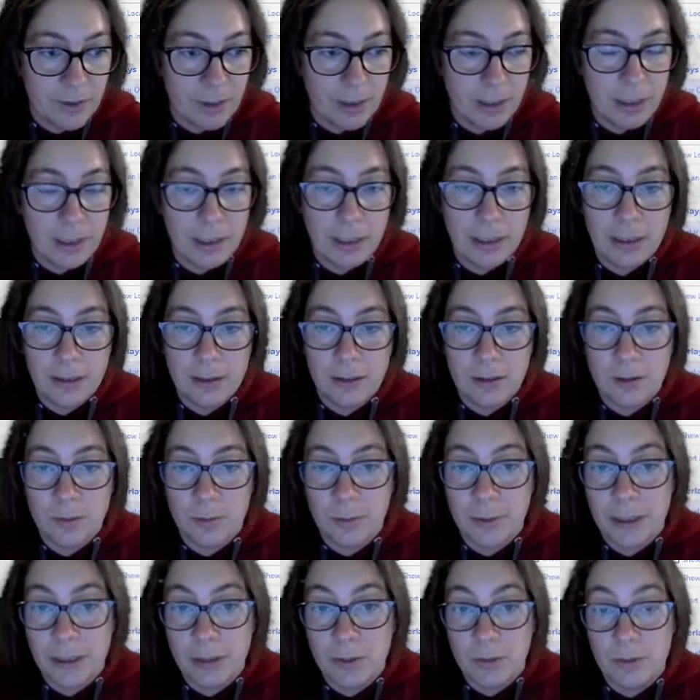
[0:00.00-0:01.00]
And
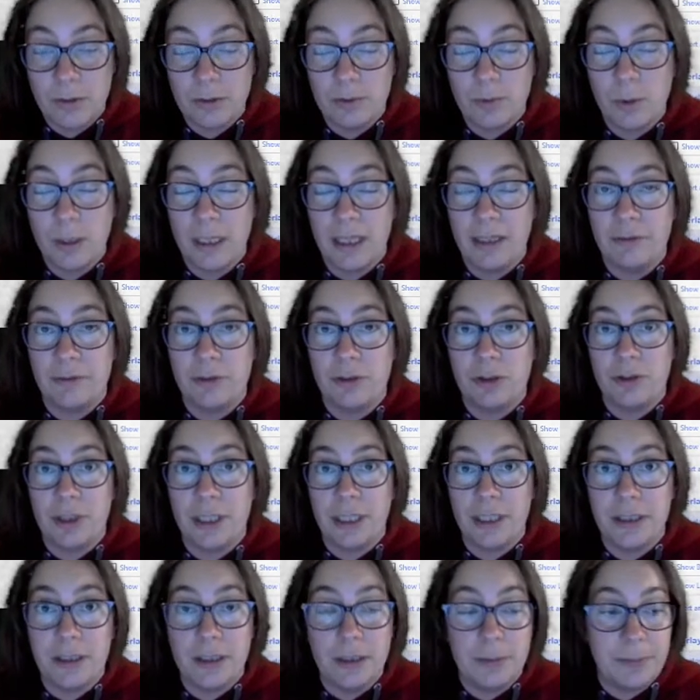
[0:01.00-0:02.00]
we haven't
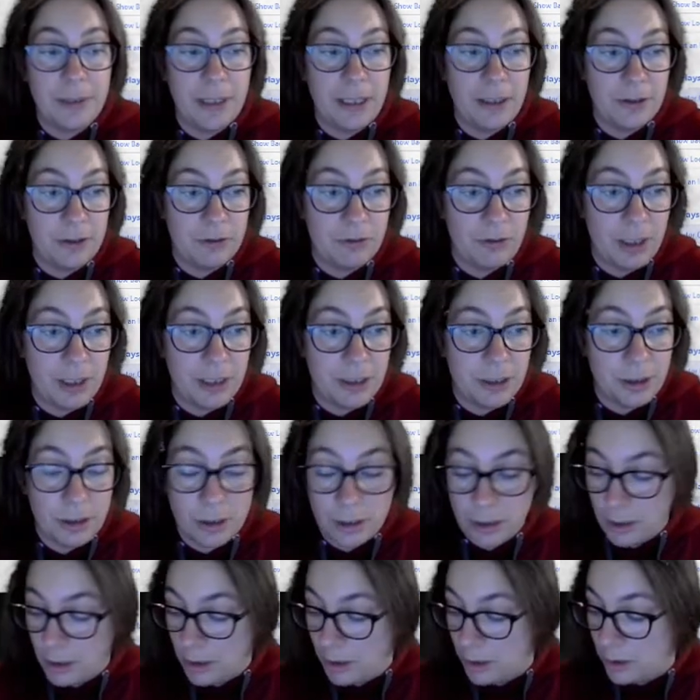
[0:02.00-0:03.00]
created a parent relation,
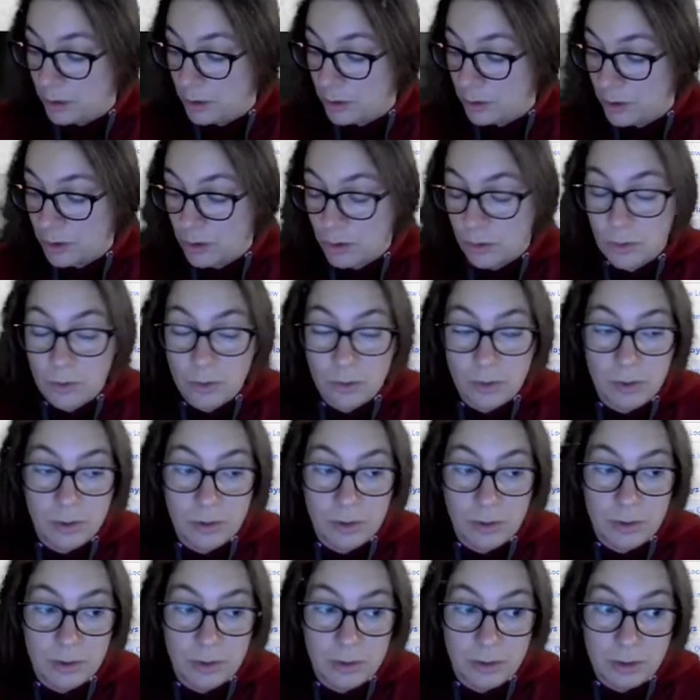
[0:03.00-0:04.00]
so
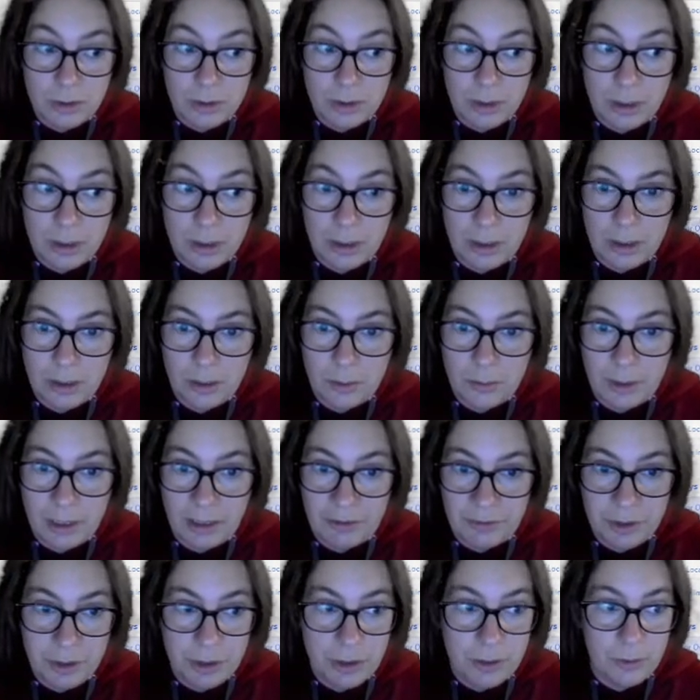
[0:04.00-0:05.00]
we
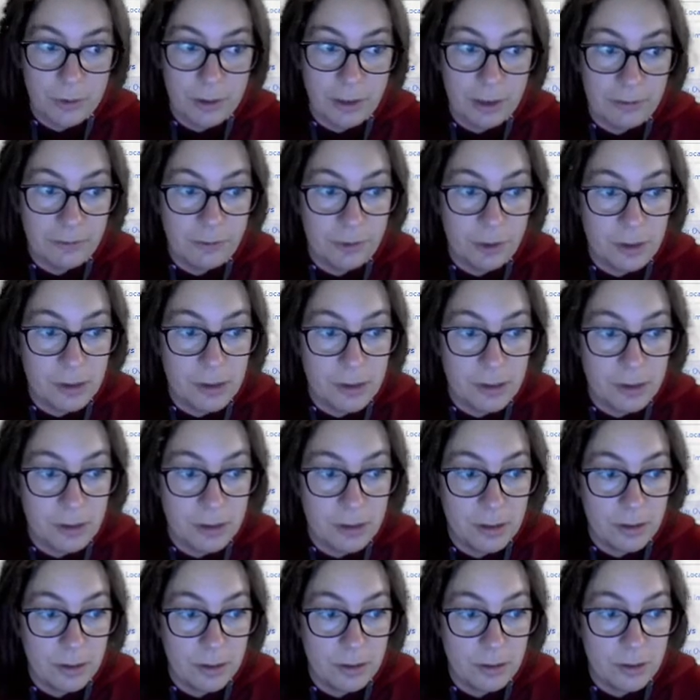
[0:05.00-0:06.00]
have to do that first.
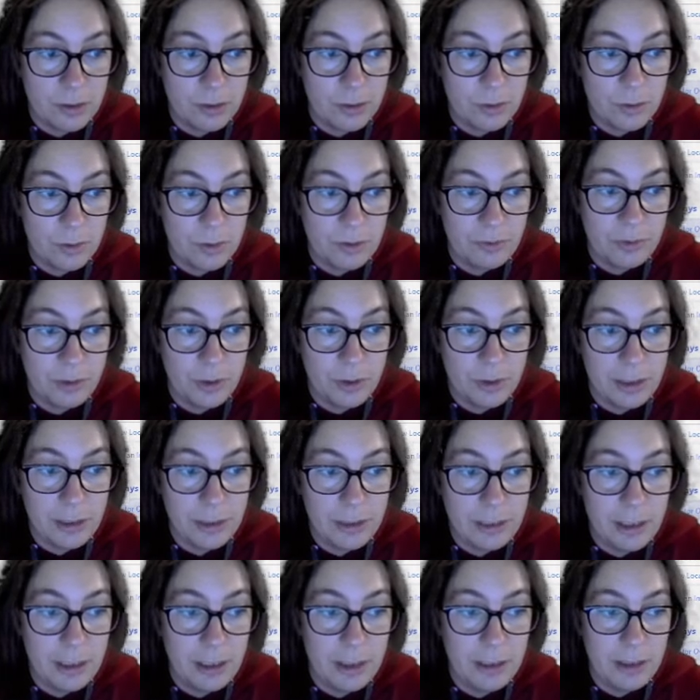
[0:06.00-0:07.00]
So if you click
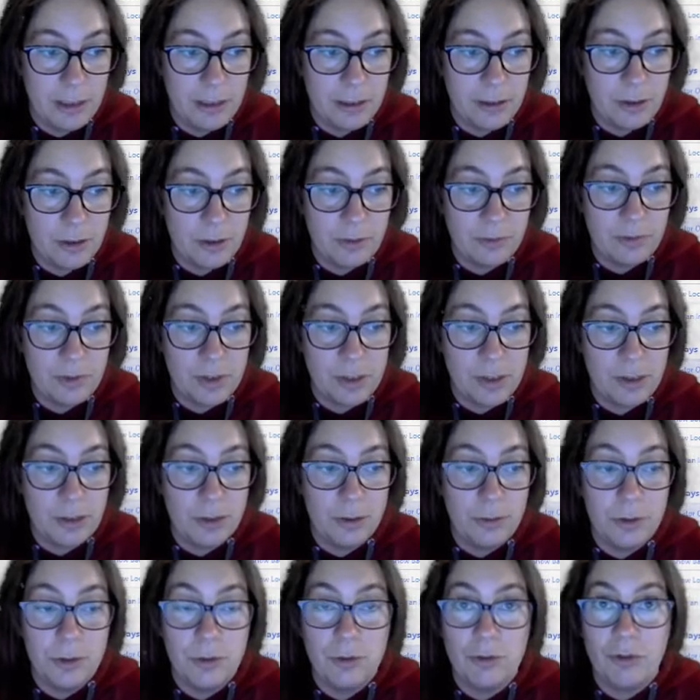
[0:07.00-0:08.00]
here, it offers you a
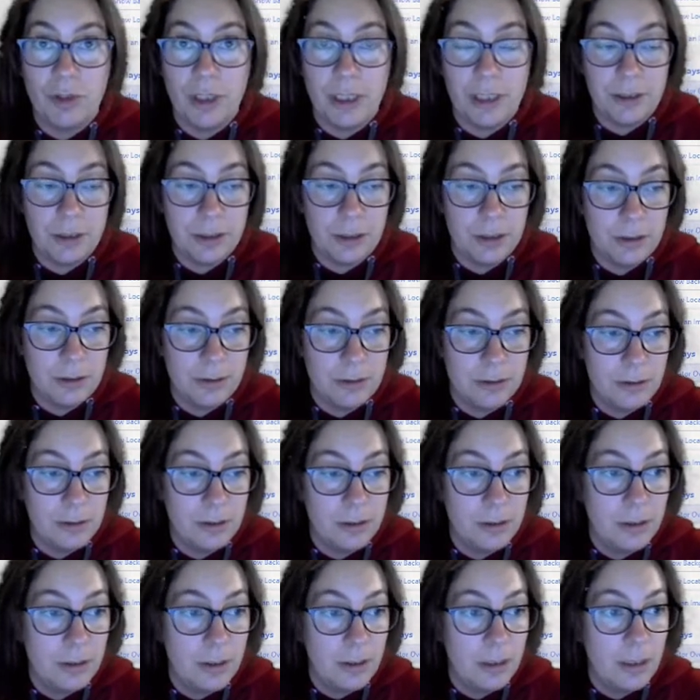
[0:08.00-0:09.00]
new relation,
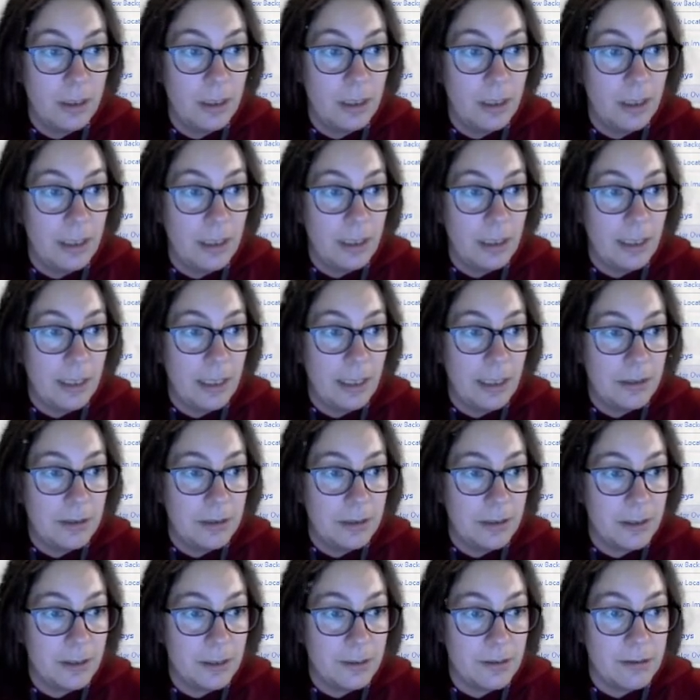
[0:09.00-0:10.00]
and
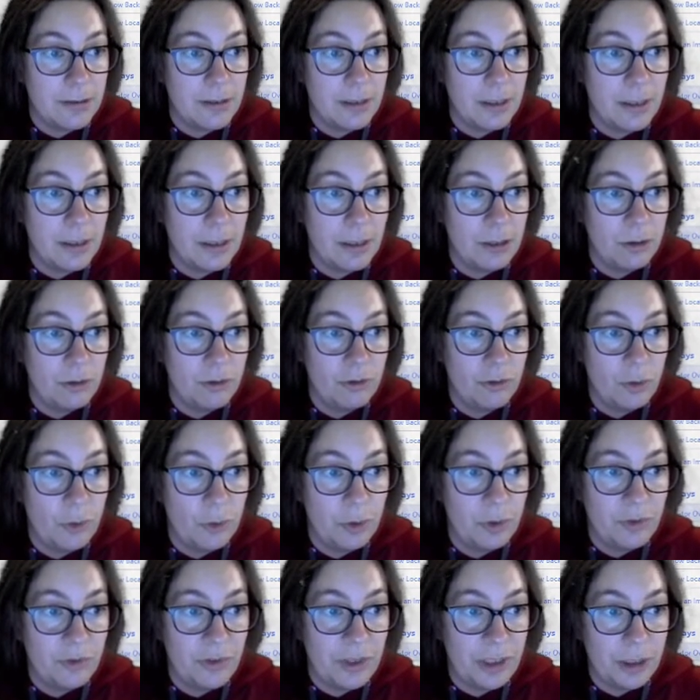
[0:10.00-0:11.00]
it is a route
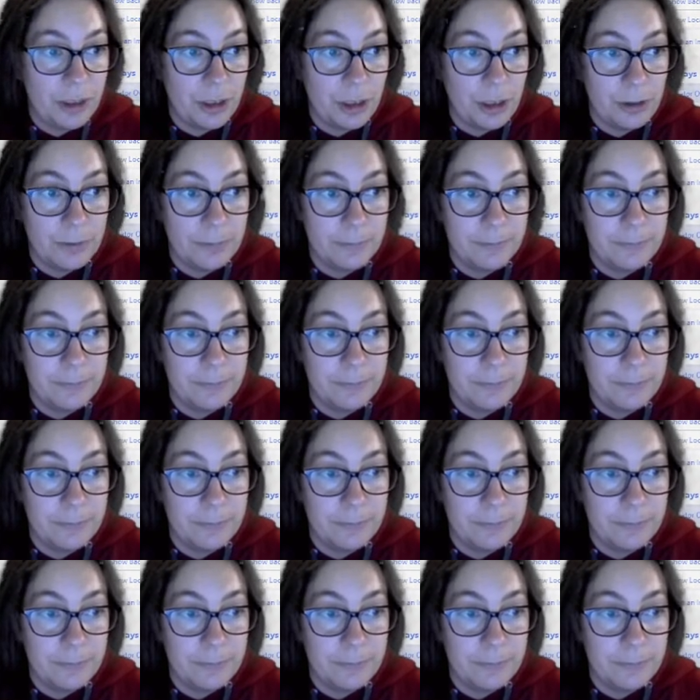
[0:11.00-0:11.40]
feature,